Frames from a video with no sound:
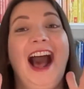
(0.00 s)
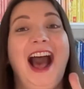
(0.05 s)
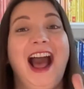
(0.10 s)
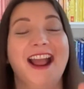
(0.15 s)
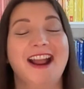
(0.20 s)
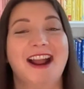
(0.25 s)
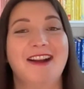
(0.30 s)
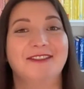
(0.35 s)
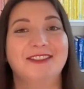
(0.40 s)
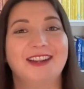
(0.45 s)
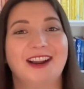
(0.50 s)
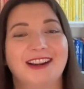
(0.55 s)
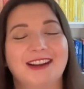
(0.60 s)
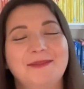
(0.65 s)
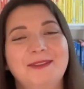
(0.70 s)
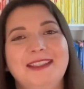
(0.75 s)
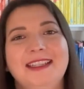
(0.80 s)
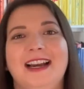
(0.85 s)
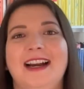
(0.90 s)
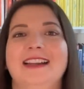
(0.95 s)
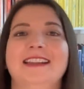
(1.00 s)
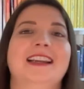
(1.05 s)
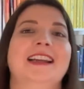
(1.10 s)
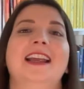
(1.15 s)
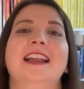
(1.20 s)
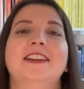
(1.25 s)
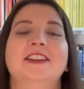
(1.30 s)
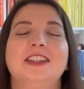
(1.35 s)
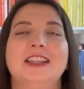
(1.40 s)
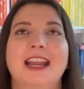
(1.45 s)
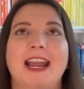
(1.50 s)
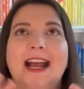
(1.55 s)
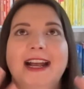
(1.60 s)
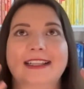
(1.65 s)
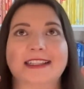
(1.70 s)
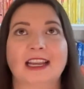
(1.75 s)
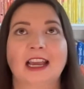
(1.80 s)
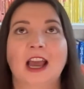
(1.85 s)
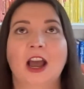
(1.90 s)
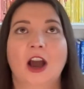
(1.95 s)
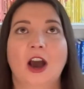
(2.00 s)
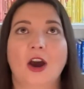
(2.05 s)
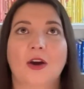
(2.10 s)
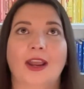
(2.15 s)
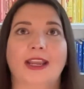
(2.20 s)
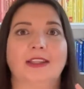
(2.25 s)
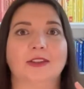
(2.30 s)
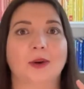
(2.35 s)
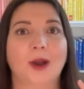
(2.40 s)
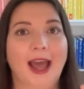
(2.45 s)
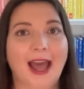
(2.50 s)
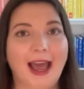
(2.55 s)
I was talking with Tanya and she asked, okay, so